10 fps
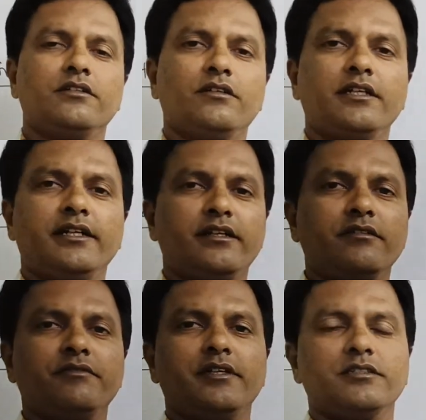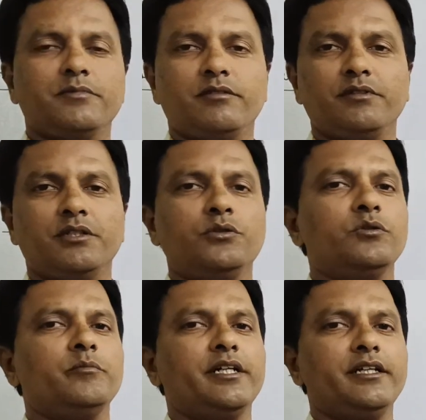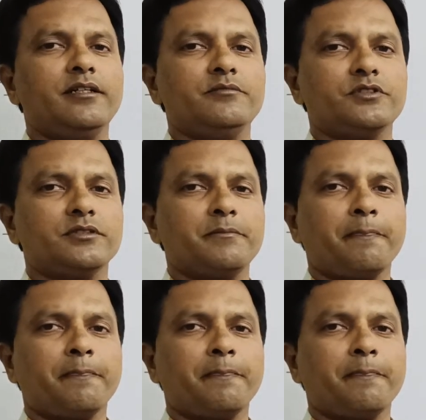on an interface between two mediums,